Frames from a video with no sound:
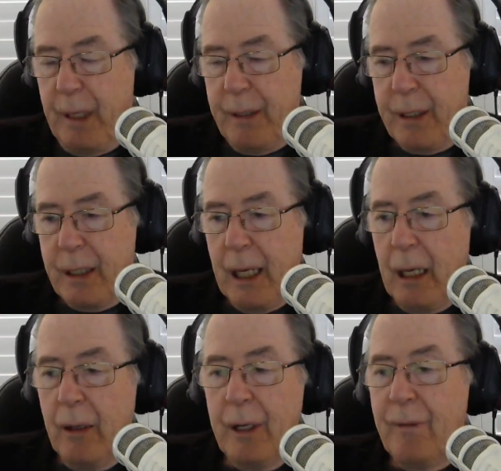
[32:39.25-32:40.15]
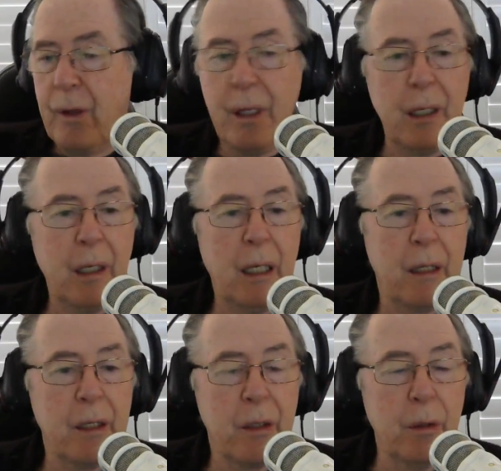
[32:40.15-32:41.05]
sale on everything at
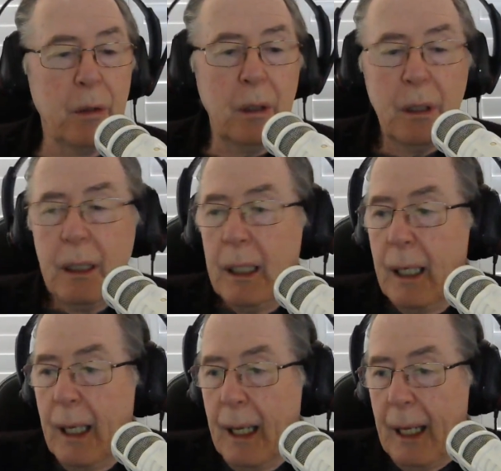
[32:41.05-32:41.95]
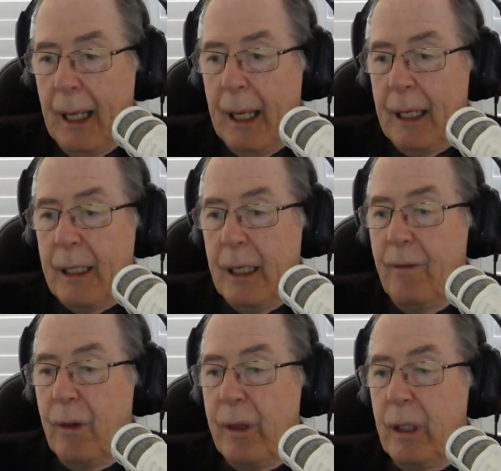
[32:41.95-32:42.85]
the store, and
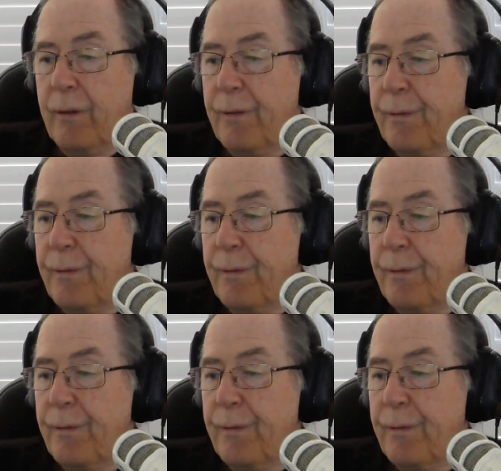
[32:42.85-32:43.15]
everything